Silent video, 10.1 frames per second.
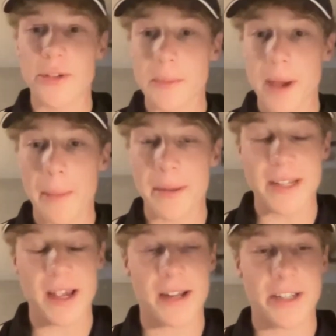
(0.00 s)
was a bit up and
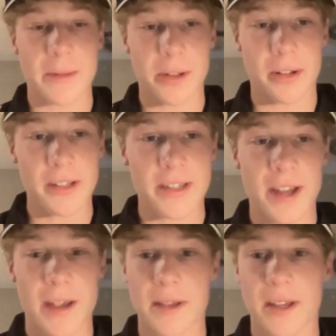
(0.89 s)
down, to be honest.
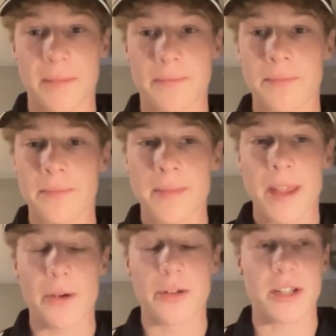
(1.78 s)
I mean,
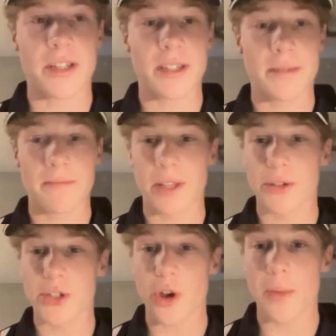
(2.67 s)
it was just, there
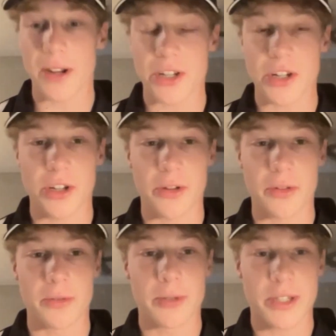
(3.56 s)
was so much
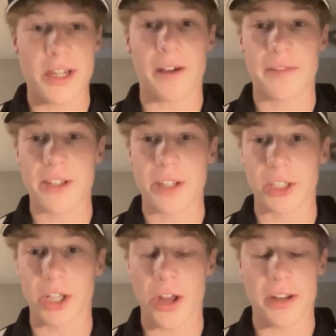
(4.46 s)
new stuff to
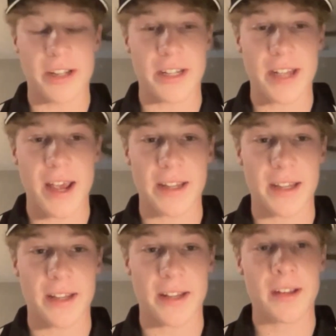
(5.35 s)
learn and to take
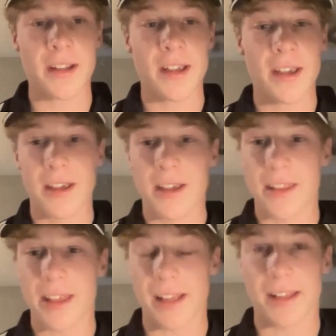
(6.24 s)
in
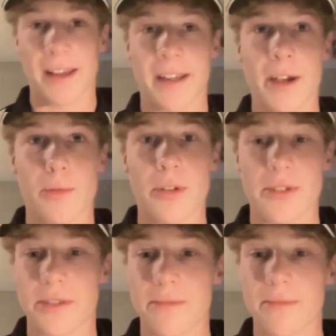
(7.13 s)
that it
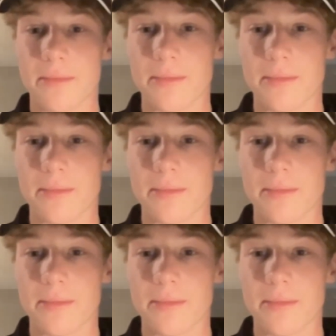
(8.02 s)
wasn't